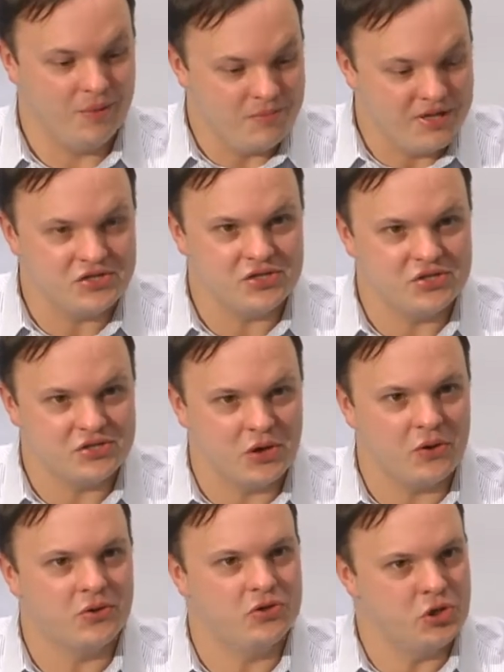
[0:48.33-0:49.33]
business
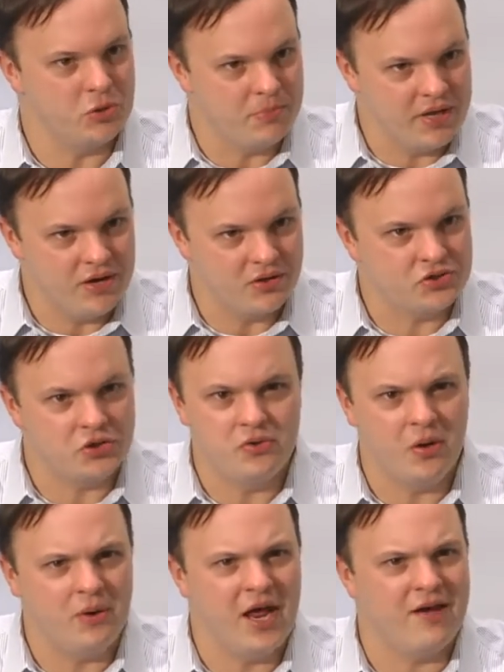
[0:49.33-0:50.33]
owners, your peers who
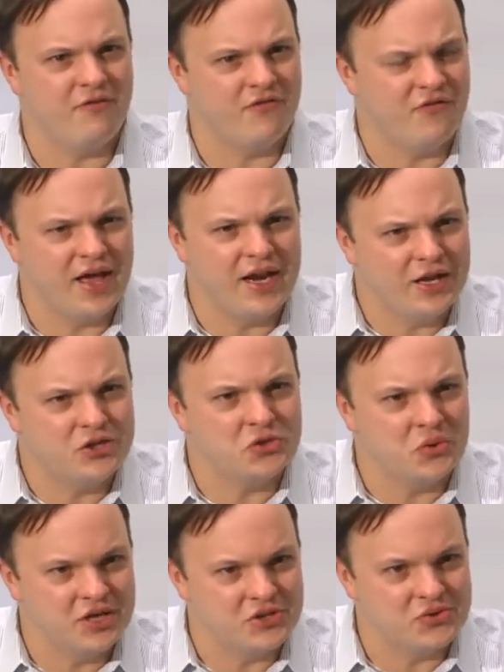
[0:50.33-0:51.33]
don't have a
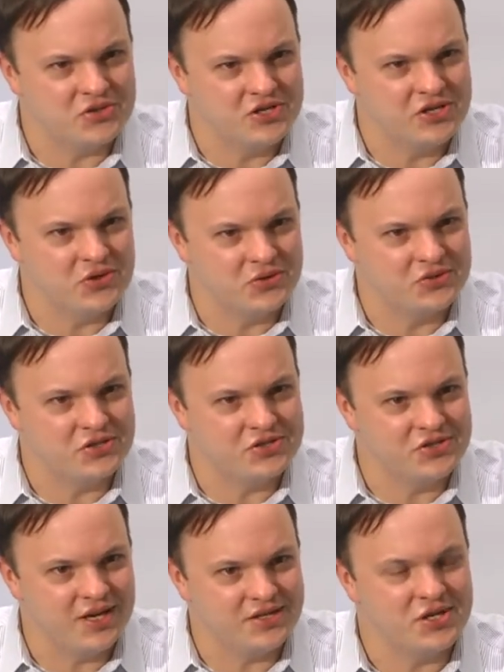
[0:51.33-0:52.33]
financial interest in your
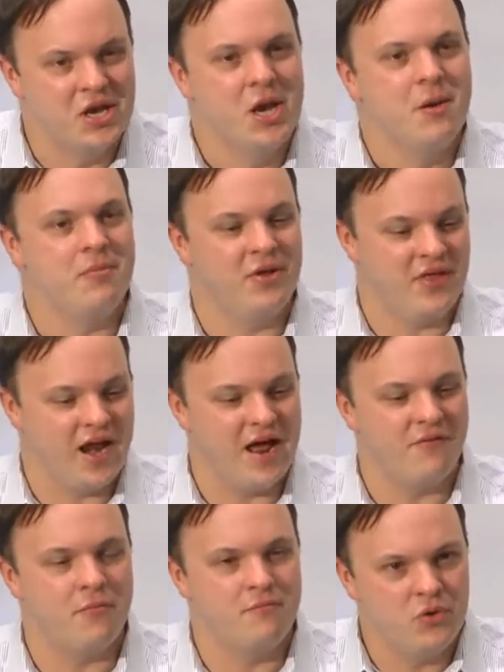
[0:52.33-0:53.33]
success, but that
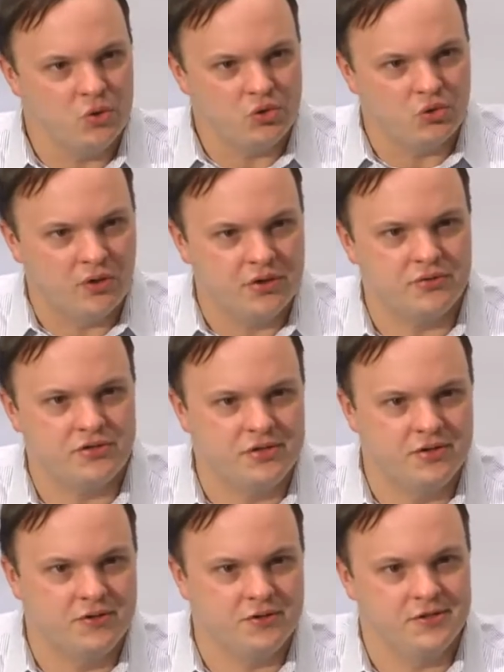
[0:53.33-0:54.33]
have a mutual interest
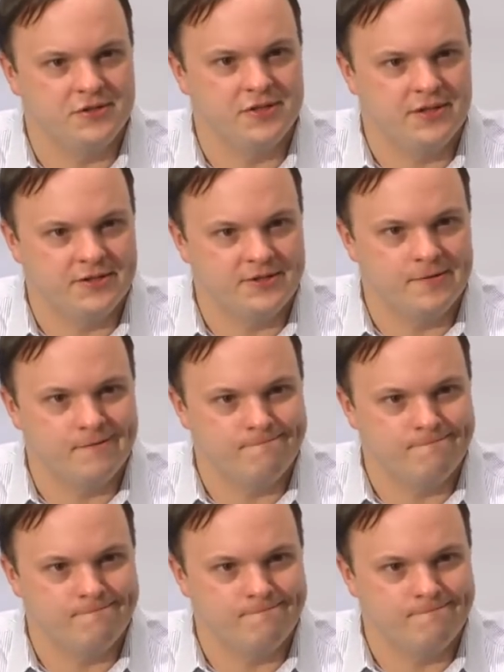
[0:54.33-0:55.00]
in your success.